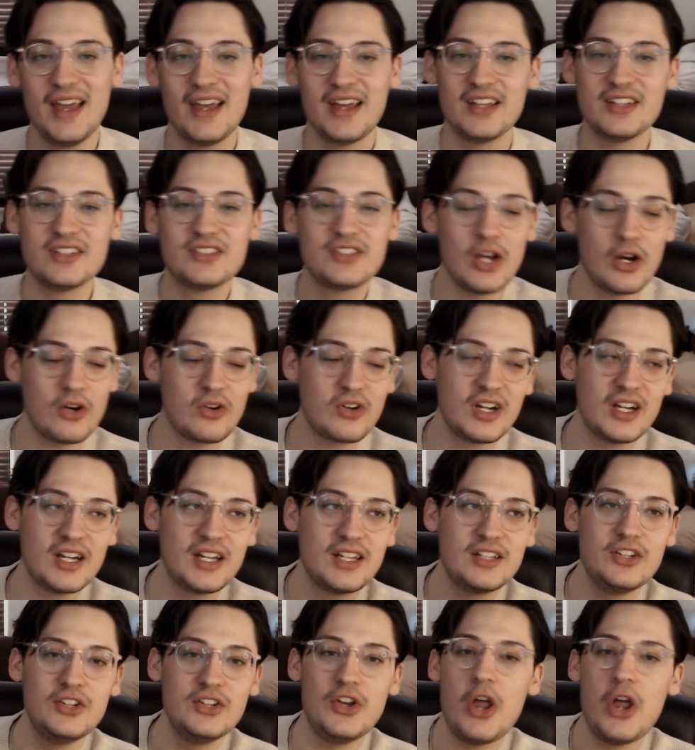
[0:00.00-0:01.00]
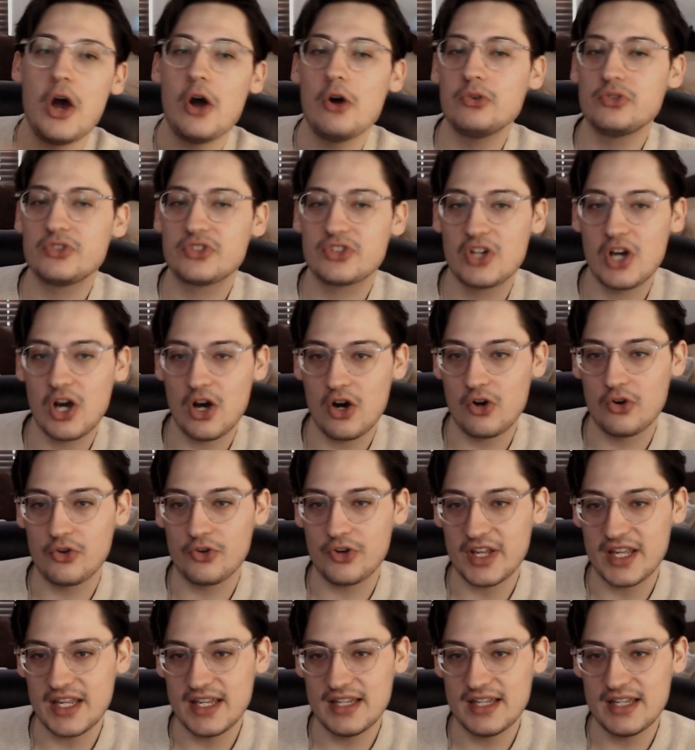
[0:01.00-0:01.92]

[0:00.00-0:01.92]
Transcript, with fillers: Hisoka knows Gon